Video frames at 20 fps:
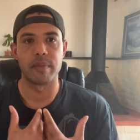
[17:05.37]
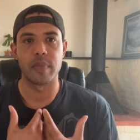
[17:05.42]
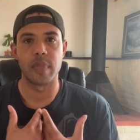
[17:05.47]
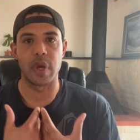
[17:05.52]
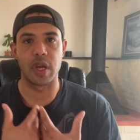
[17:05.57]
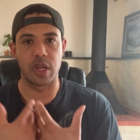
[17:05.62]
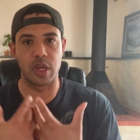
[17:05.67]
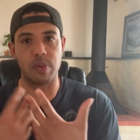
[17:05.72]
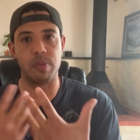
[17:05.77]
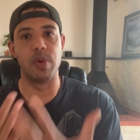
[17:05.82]

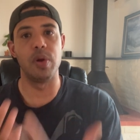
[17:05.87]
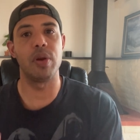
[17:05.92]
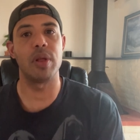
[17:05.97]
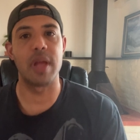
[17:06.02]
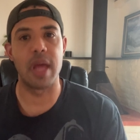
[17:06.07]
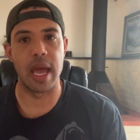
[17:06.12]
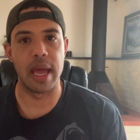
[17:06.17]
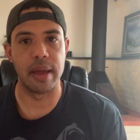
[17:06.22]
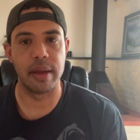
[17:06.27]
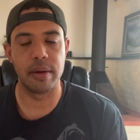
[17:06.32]
and
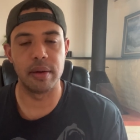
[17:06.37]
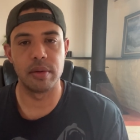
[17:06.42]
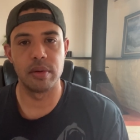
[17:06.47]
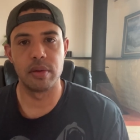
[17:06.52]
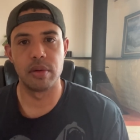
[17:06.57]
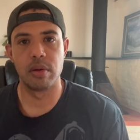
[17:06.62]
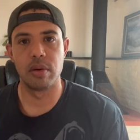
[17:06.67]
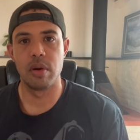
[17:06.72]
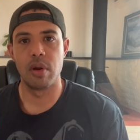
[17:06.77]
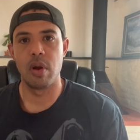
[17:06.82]
communicate
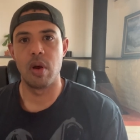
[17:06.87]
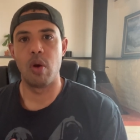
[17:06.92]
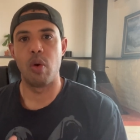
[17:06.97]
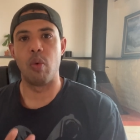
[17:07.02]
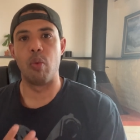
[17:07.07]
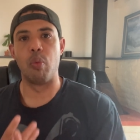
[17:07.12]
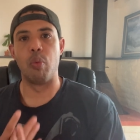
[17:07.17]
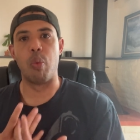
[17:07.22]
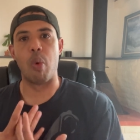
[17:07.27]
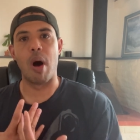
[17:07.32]

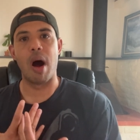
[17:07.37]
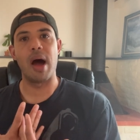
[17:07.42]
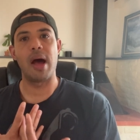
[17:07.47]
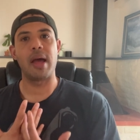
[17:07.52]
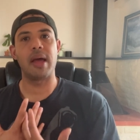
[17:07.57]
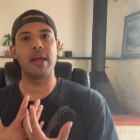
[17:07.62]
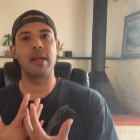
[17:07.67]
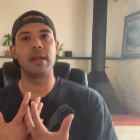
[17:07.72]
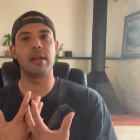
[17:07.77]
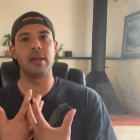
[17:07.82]

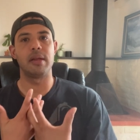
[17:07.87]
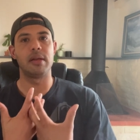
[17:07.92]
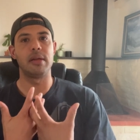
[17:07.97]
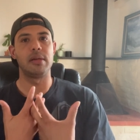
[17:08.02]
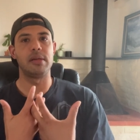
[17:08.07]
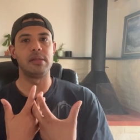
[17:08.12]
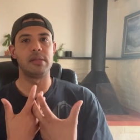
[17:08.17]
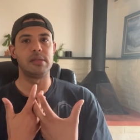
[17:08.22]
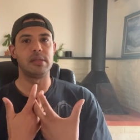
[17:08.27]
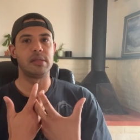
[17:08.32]
why
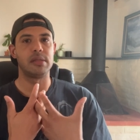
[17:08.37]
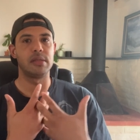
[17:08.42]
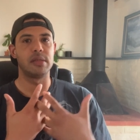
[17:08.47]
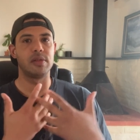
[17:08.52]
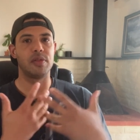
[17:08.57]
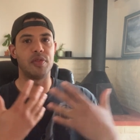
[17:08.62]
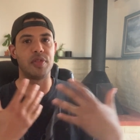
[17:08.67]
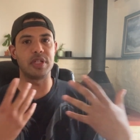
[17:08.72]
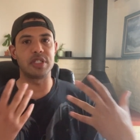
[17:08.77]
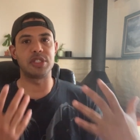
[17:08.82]

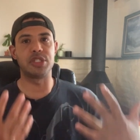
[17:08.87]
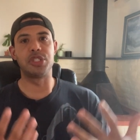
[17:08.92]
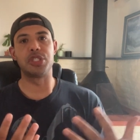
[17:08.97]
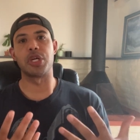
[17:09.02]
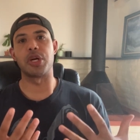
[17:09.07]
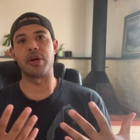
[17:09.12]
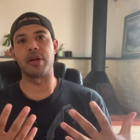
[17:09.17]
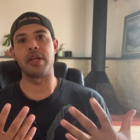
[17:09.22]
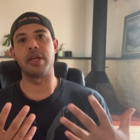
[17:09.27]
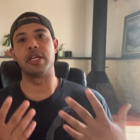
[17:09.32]
this
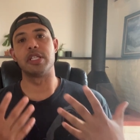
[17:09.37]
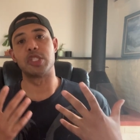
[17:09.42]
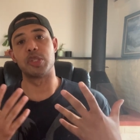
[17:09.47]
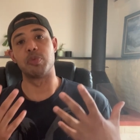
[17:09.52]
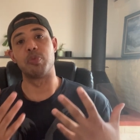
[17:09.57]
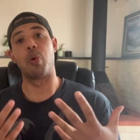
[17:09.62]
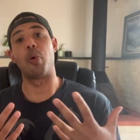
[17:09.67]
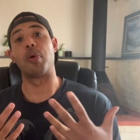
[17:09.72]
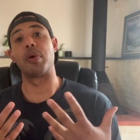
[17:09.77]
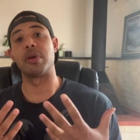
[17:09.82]
journey is
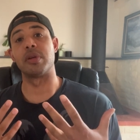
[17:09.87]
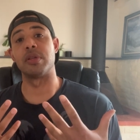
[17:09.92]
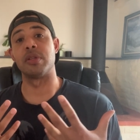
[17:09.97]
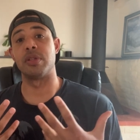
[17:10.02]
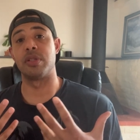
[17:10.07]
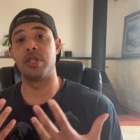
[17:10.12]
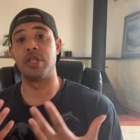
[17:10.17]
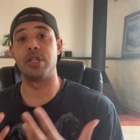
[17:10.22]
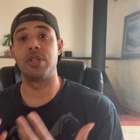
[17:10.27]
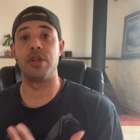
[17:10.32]

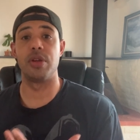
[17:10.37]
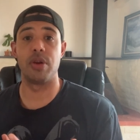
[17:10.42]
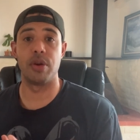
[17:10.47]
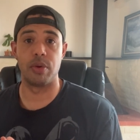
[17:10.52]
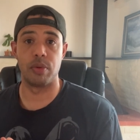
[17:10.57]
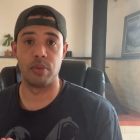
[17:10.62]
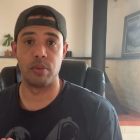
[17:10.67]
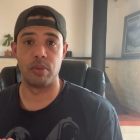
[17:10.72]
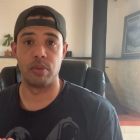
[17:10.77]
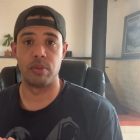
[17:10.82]
important to
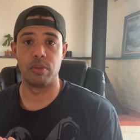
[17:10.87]
you,